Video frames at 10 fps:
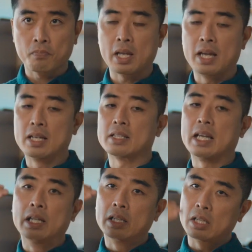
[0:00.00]
it is
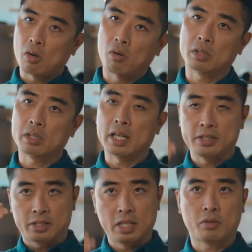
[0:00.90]
in the order and
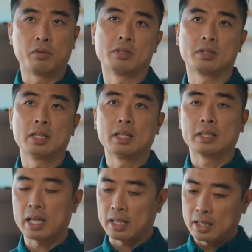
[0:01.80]
sequence
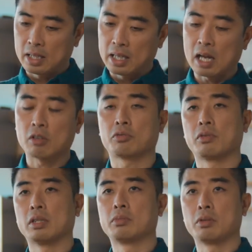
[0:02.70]
that allows for
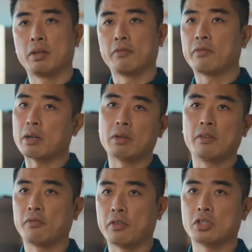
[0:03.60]
them to be very
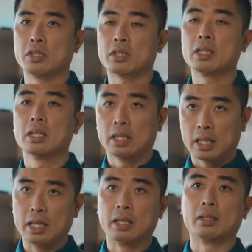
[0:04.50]
efficient
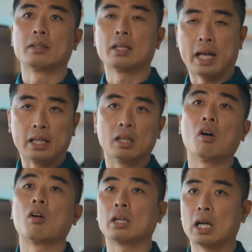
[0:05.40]
in their
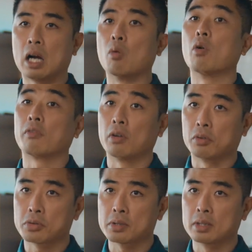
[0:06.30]
analog workflows.